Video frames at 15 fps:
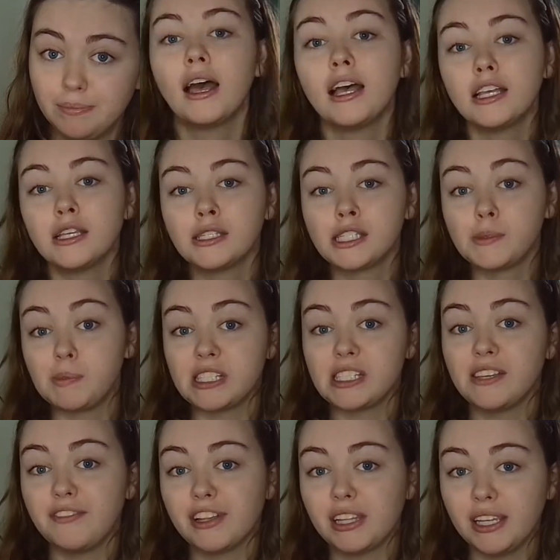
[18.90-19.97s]

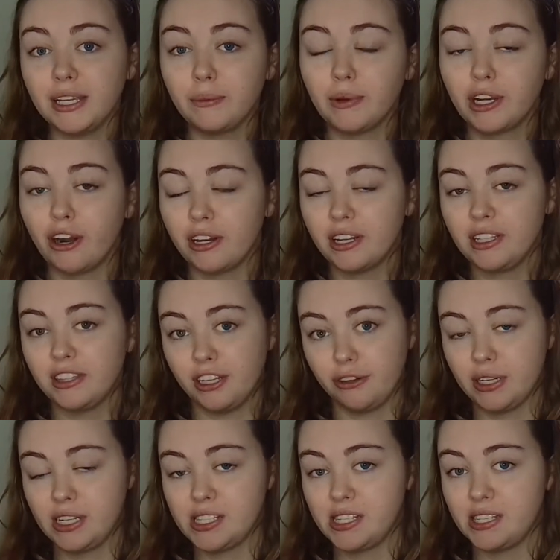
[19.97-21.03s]
specifically regarding the
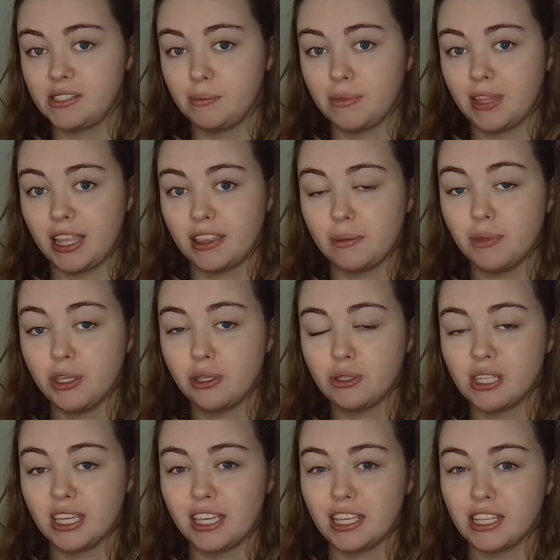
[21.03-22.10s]
criticism that the
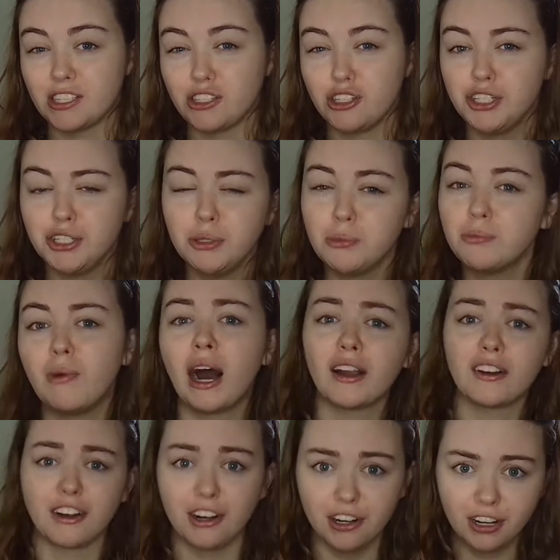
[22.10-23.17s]
music is too
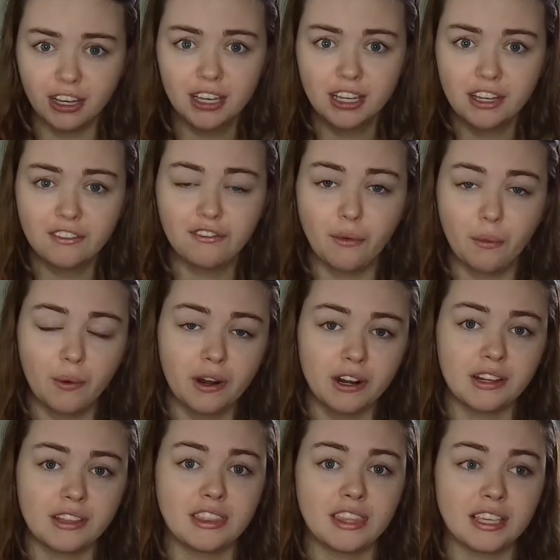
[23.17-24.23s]
modern for
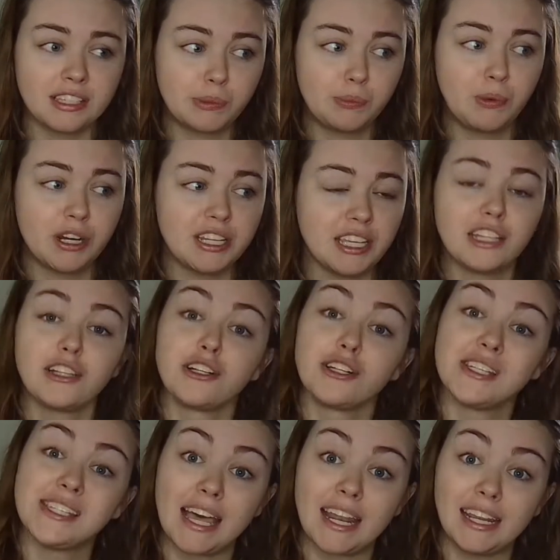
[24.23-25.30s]
this particular
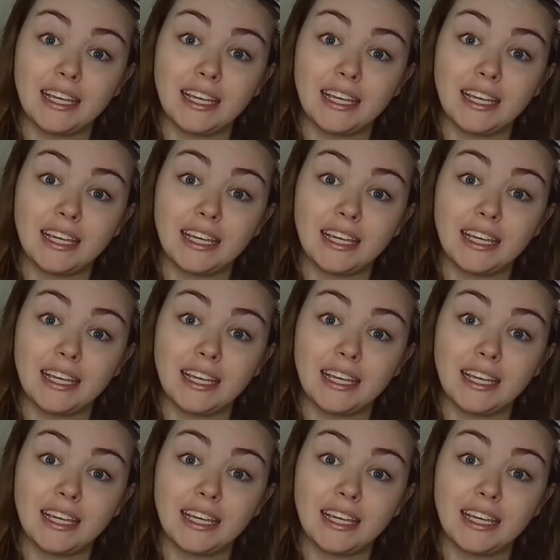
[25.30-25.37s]
setting.